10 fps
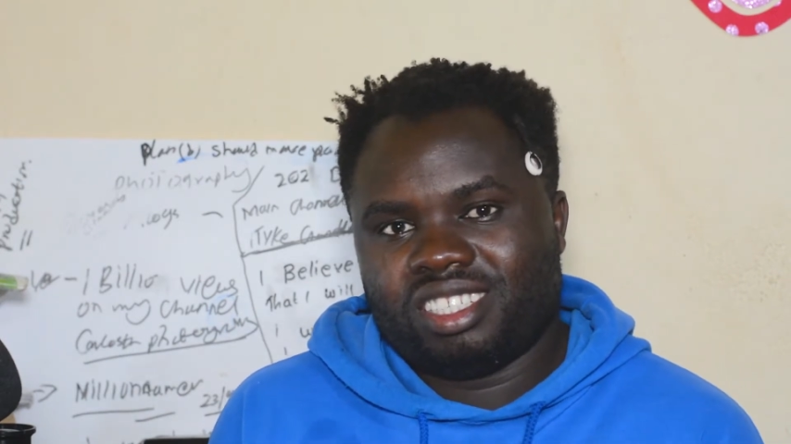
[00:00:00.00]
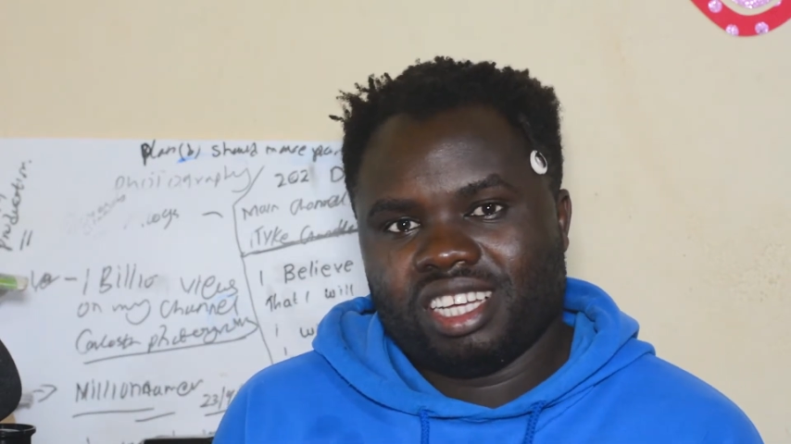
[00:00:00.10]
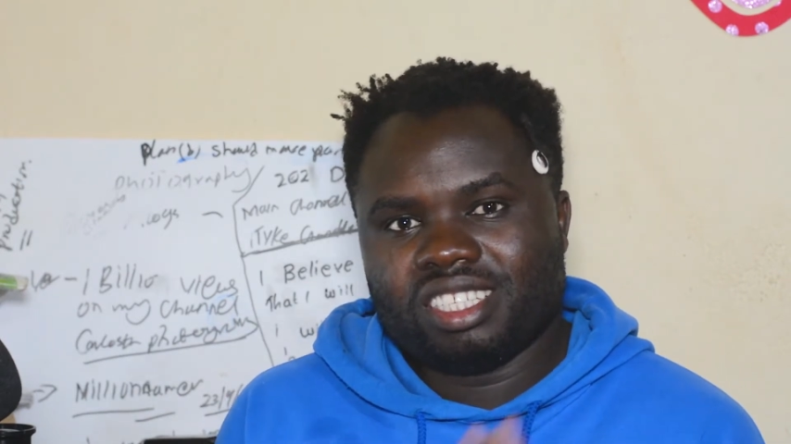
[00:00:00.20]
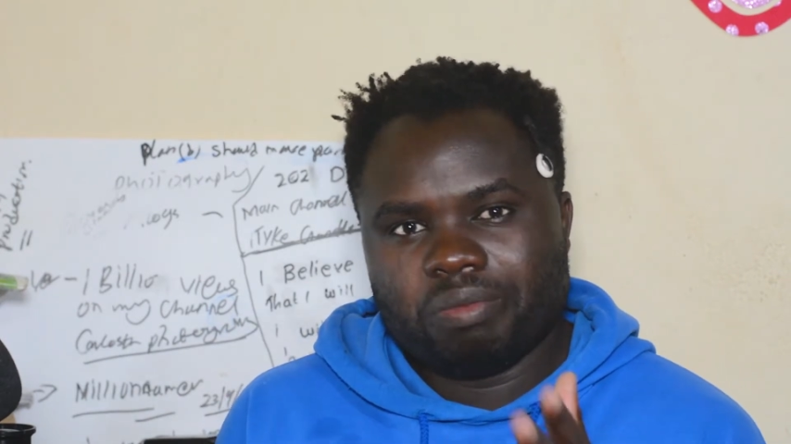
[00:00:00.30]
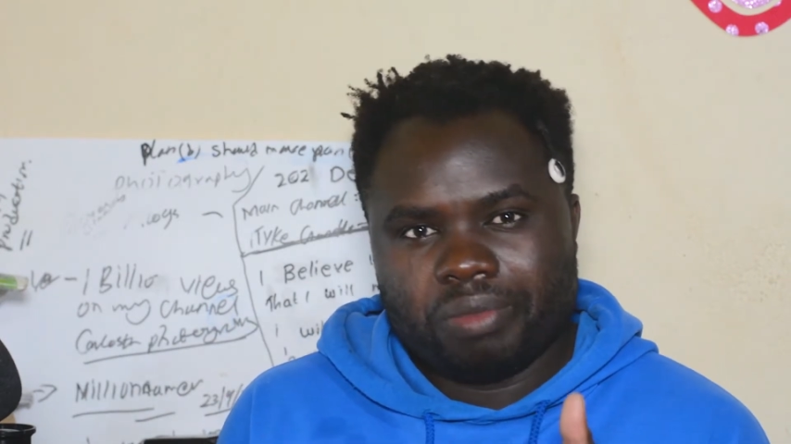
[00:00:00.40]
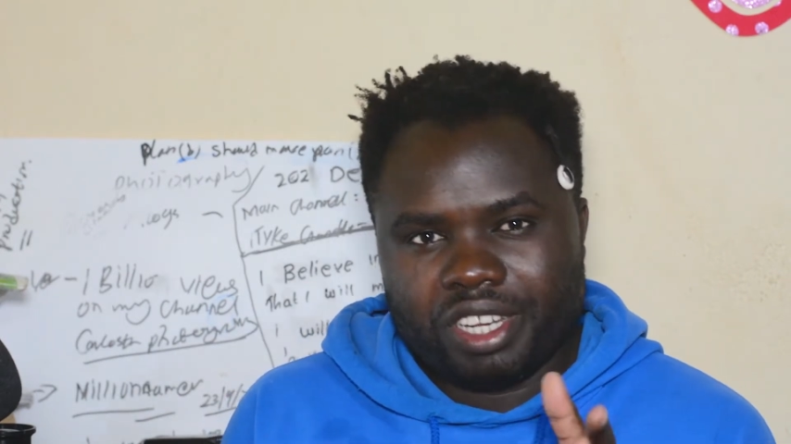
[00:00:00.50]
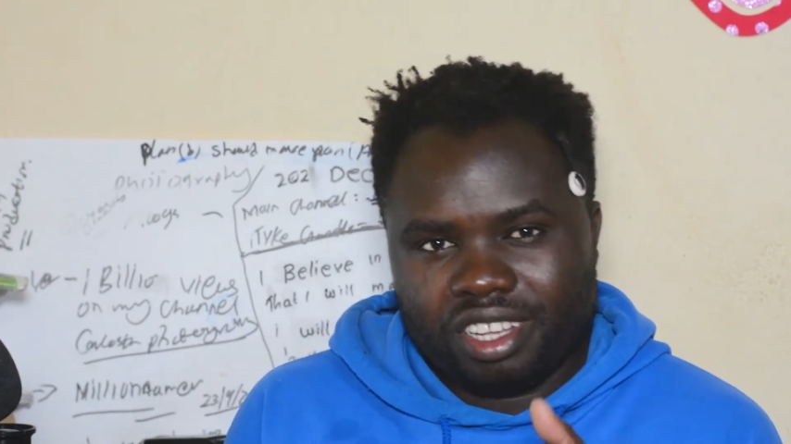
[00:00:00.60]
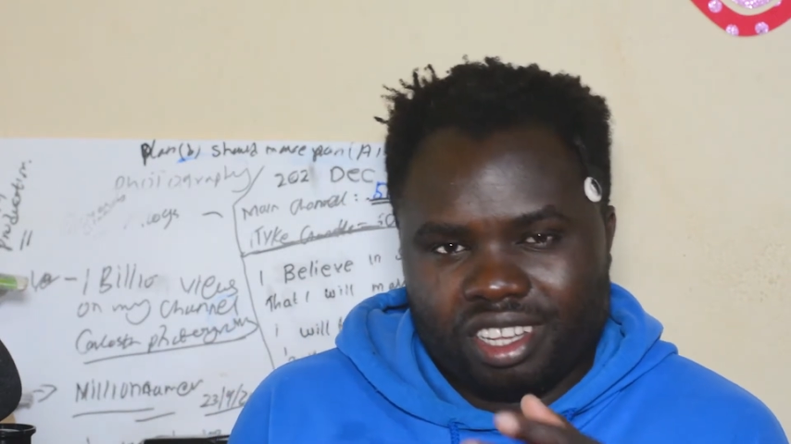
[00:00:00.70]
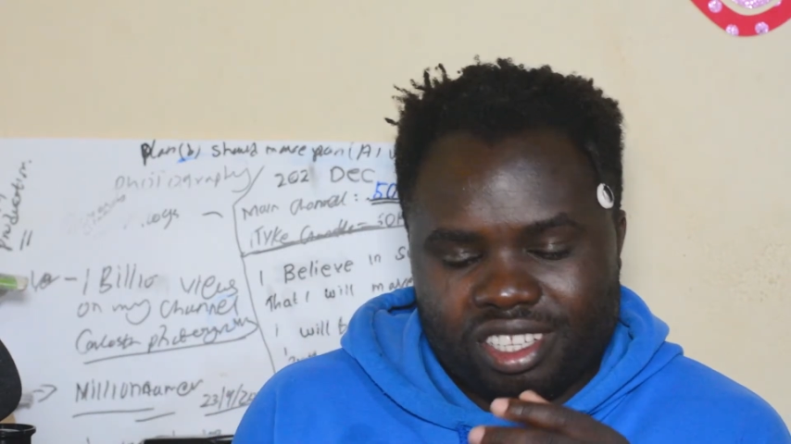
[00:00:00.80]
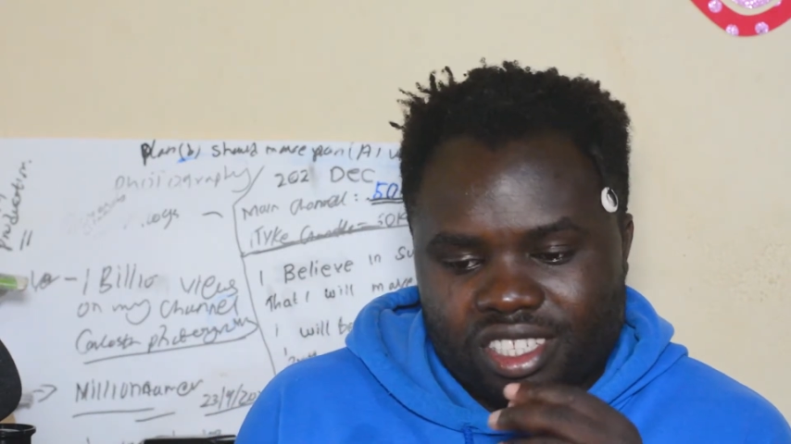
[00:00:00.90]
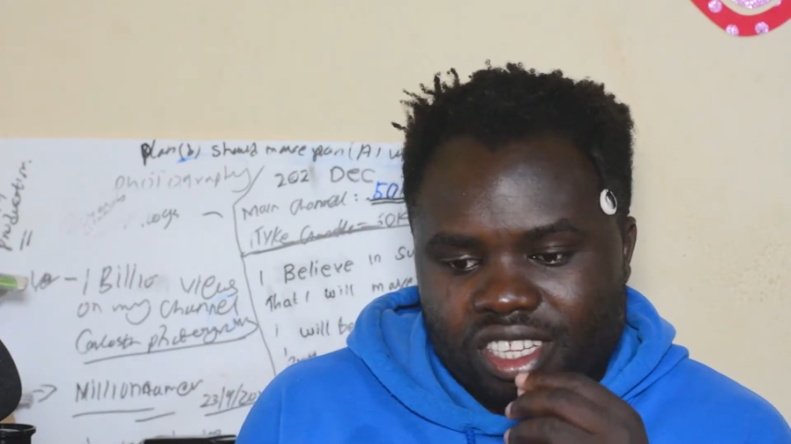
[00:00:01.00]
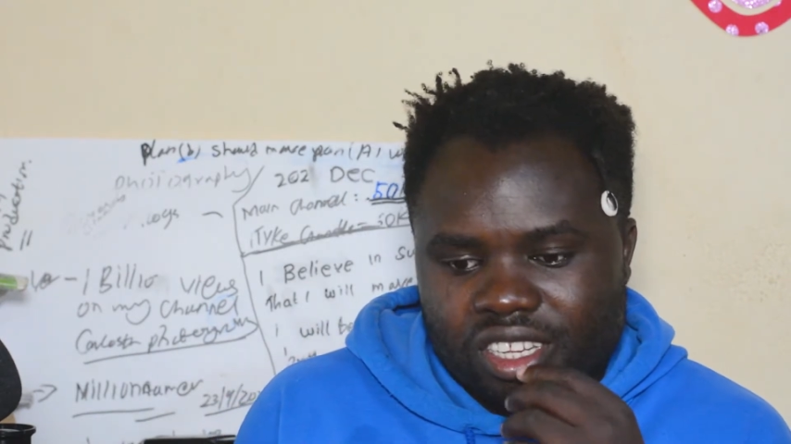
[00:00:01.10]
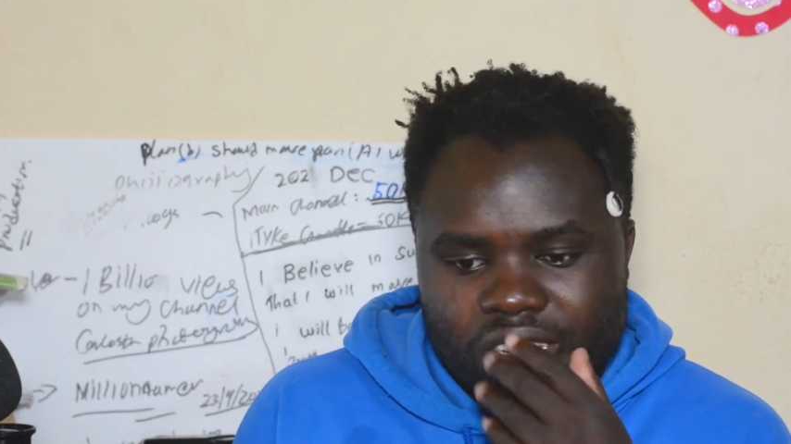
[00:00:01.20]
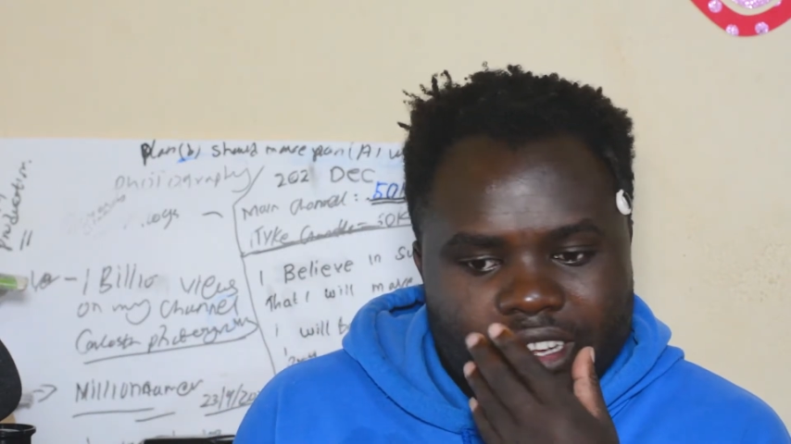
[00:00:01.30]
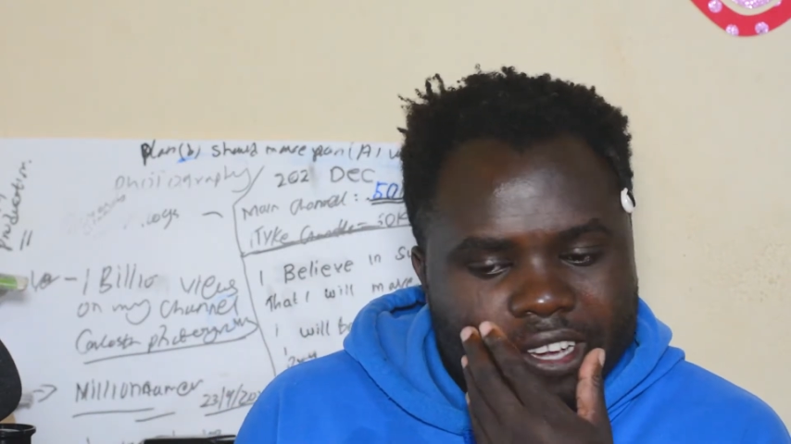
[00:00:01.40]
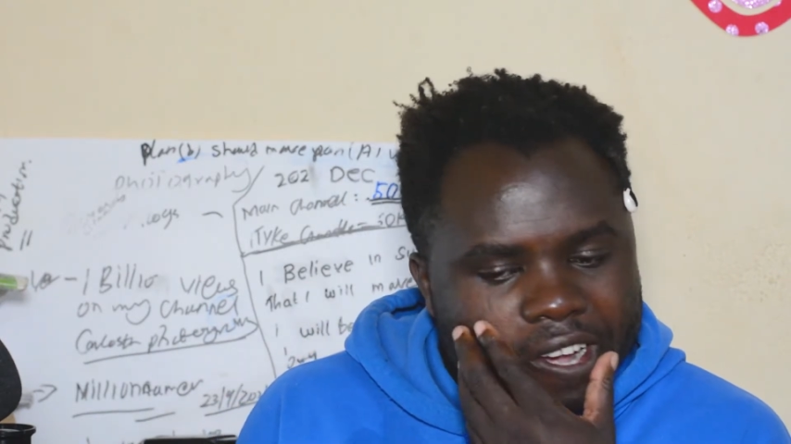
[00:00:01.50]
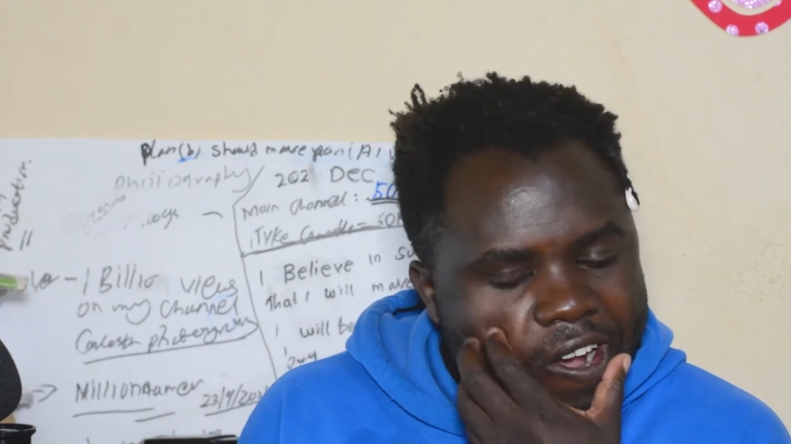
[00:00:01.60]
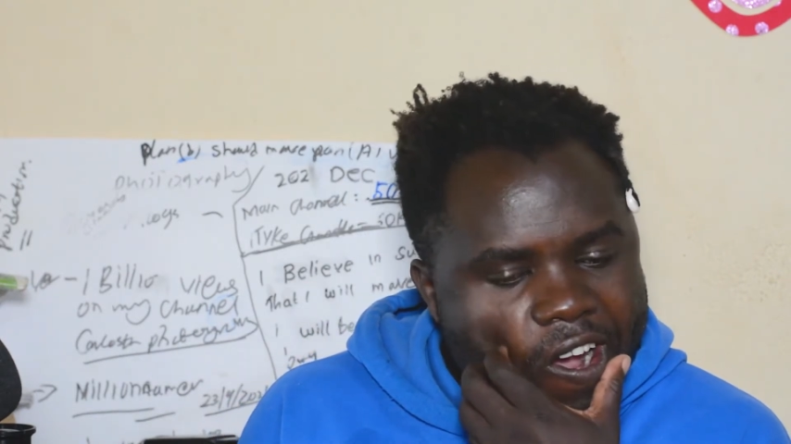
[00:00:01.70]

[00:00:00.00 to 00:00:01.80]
it hasn't been easy